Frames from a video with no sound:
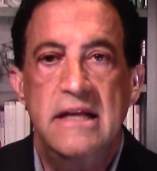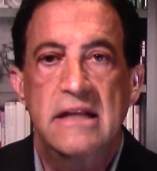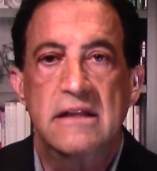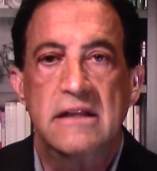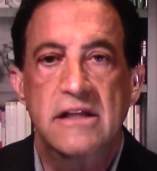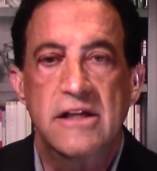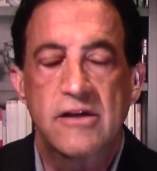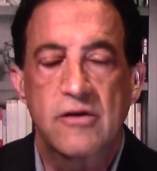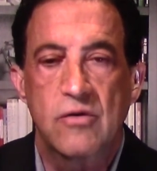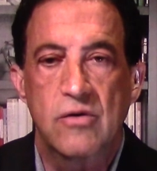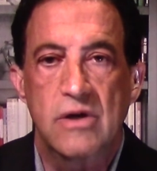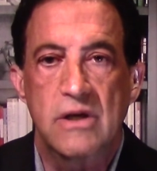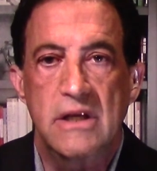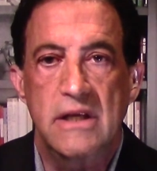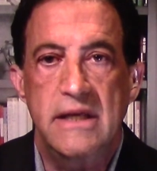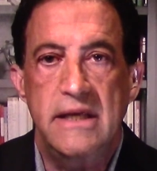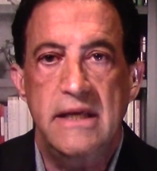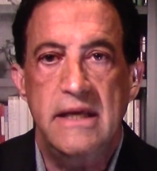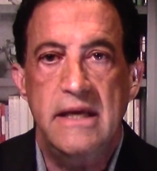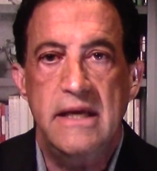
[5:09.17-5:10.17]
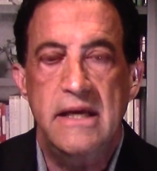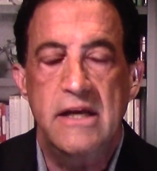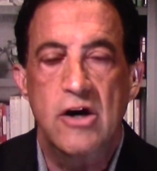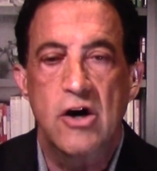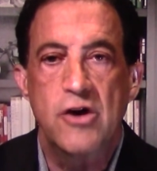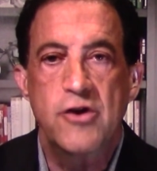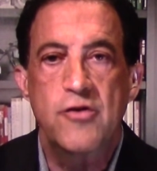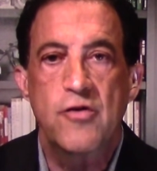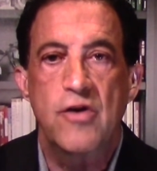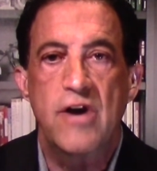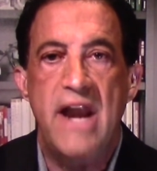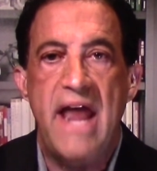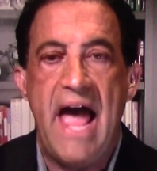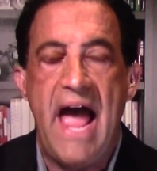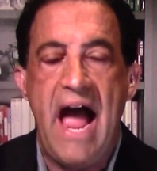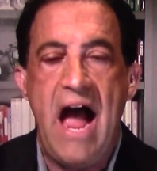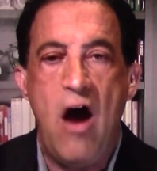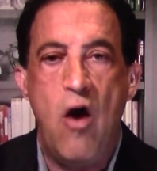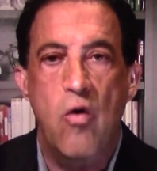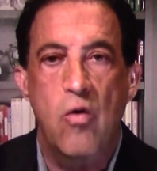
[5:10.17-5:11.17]
Literally, in under an
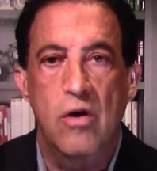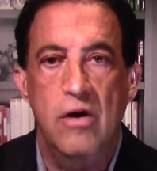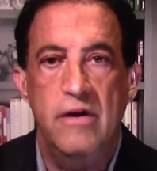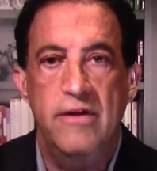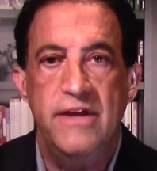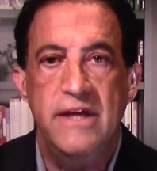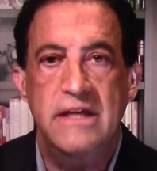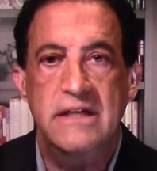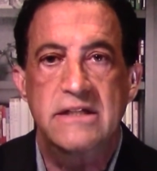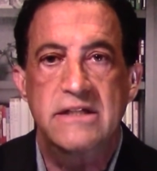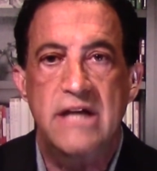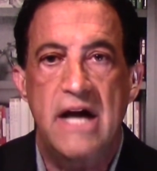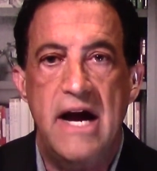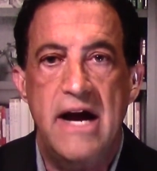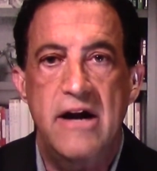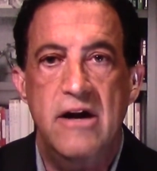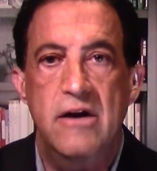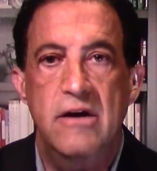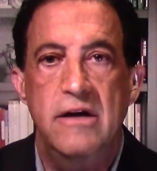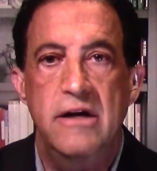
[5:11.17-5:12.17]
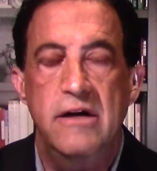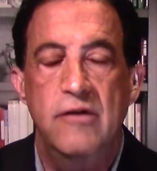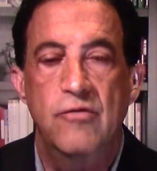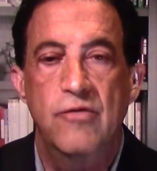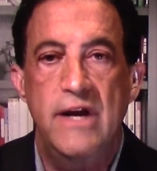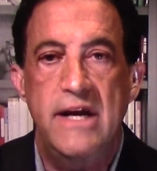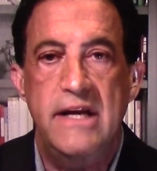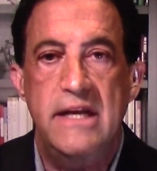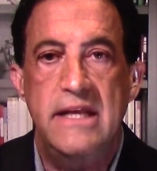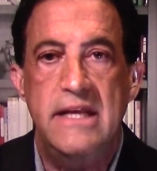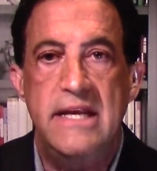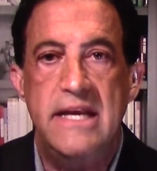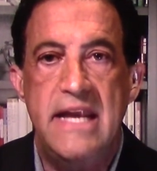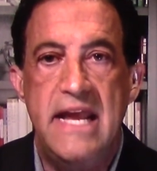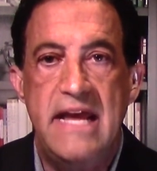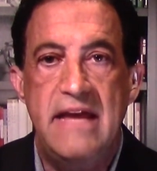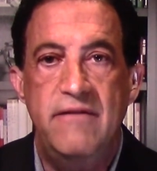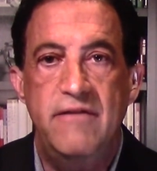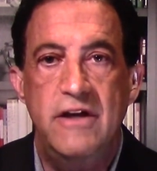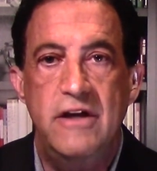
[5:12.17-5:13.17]
hour, the entire Iranian
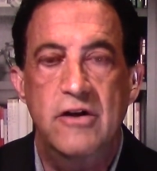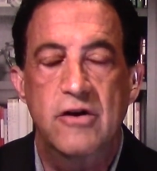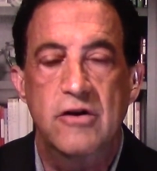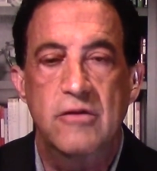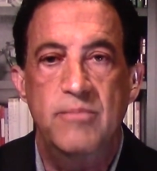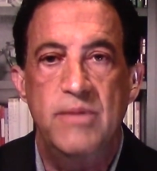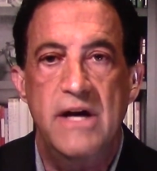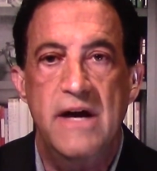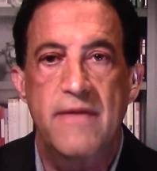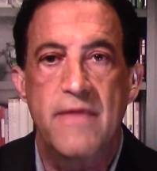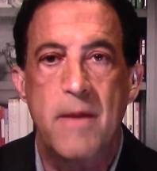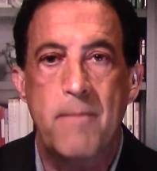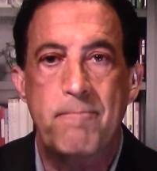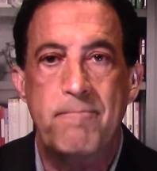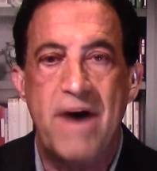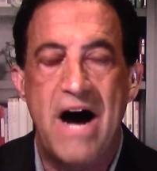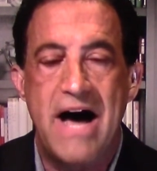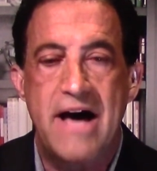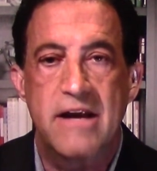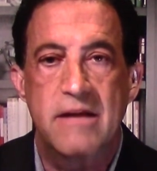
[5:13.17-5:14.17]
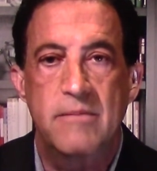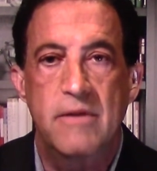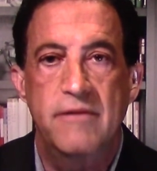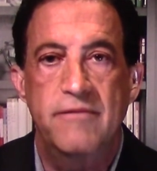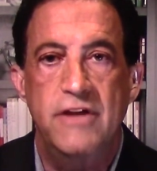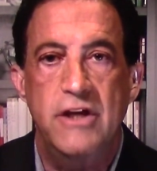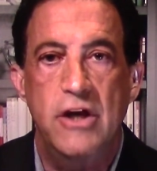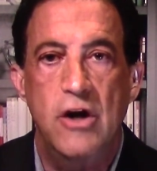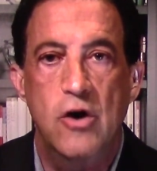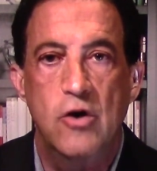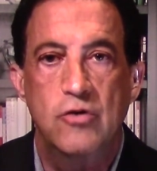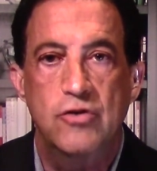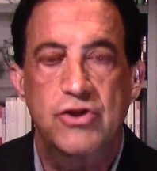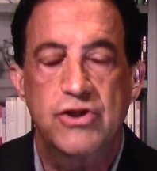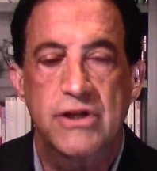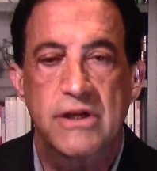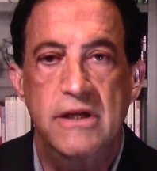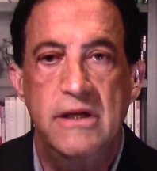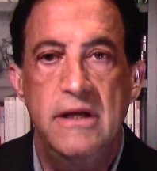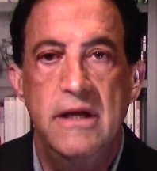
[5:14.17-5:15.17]
Navy could be on the bottom of the
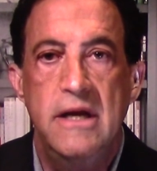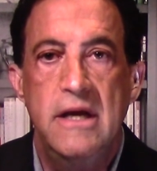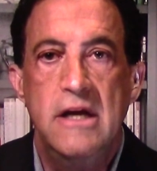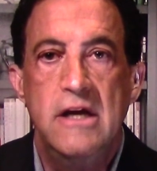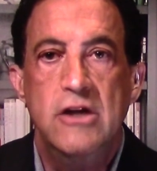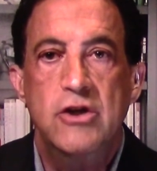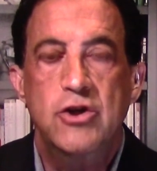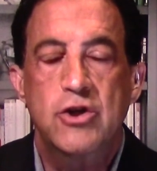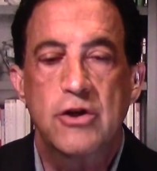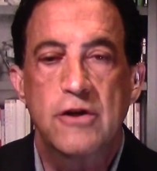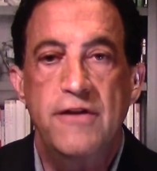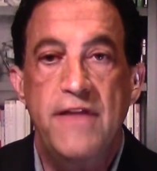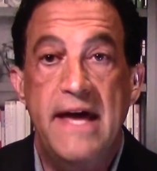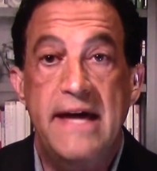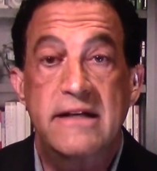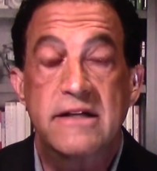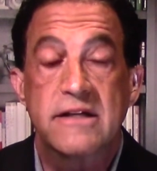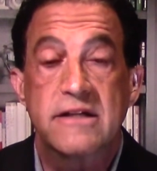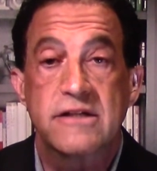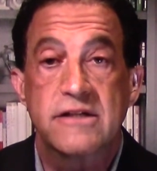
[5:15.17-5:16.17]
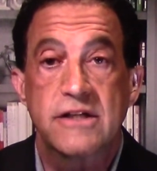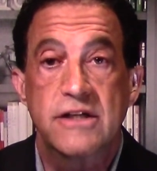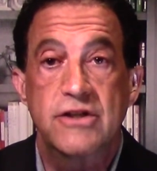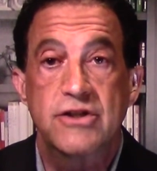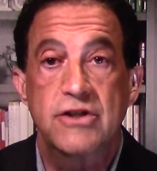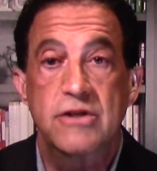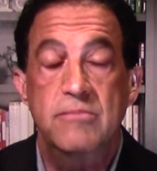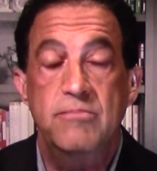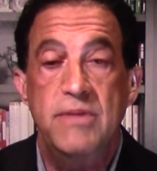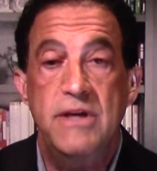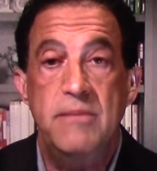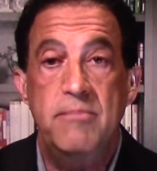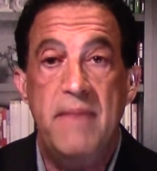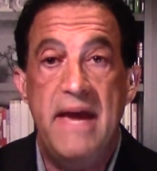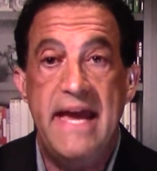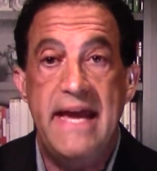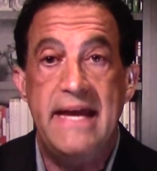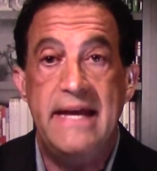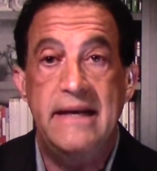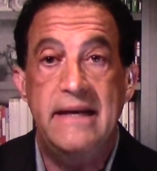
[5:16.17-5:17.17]
ocean, right, should that decision be
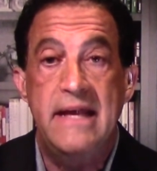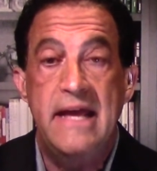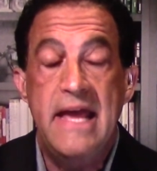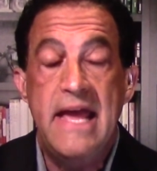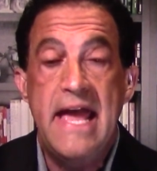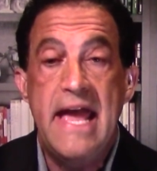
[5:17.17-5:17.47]
made.